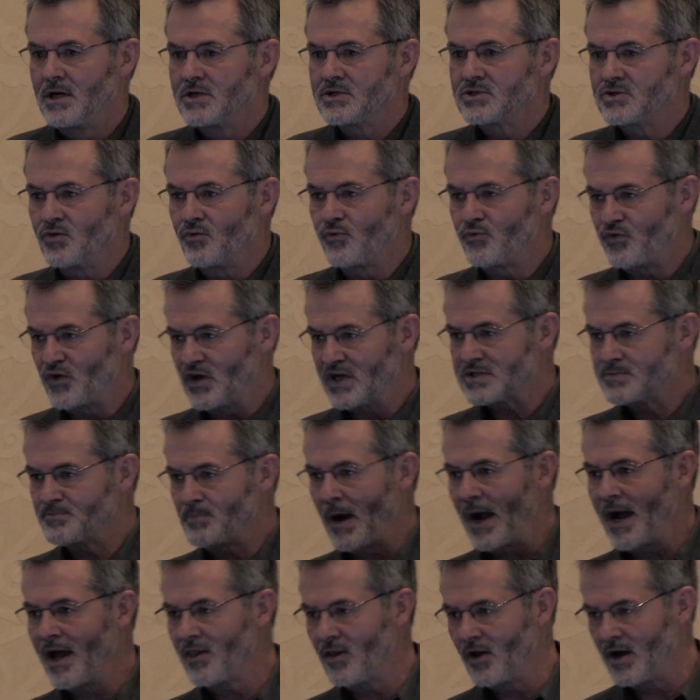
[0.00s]
to fix
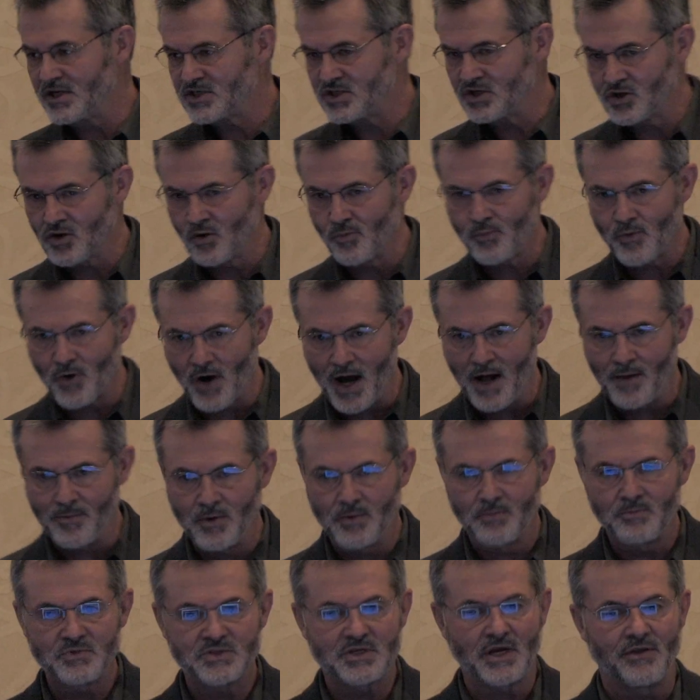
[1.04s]
biological
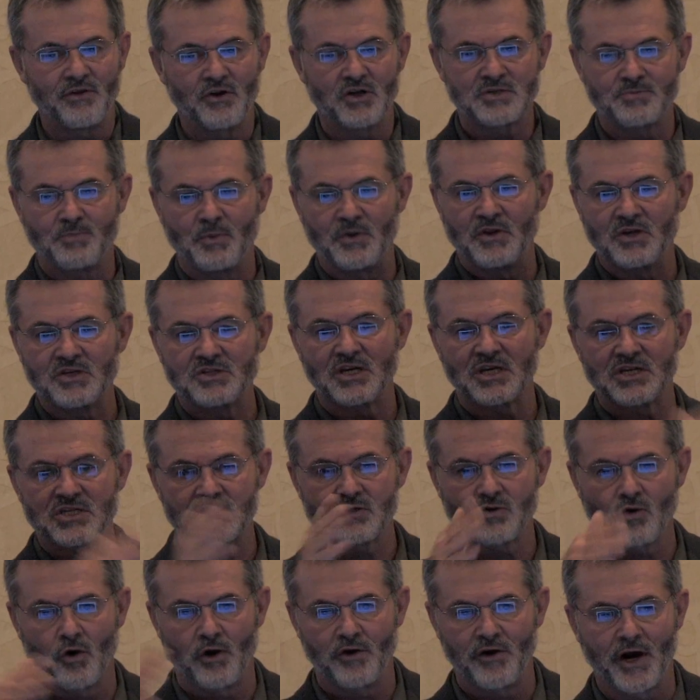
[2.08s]
problems, and there's been this
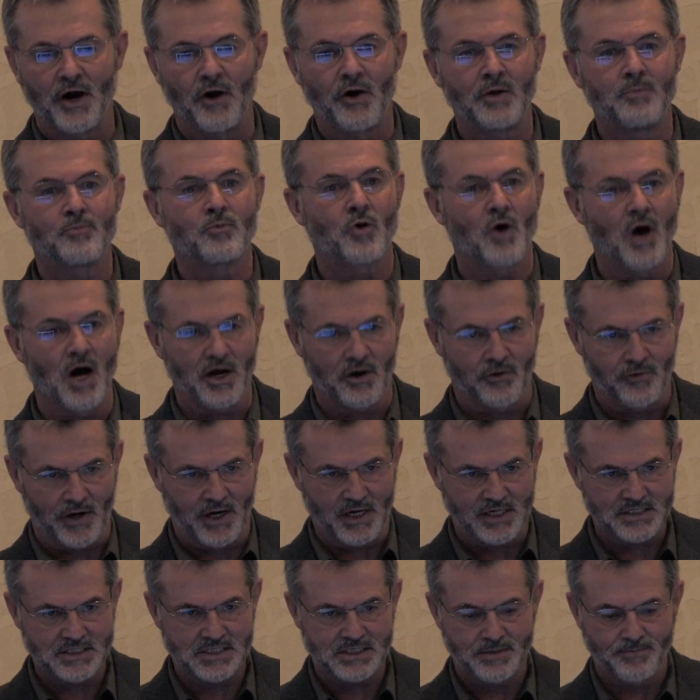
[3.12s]
extraordinary
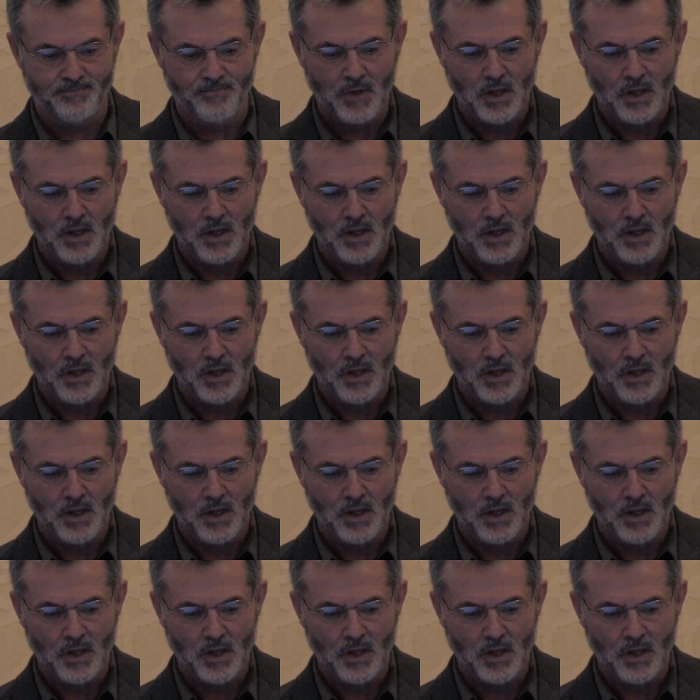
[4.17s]
progress.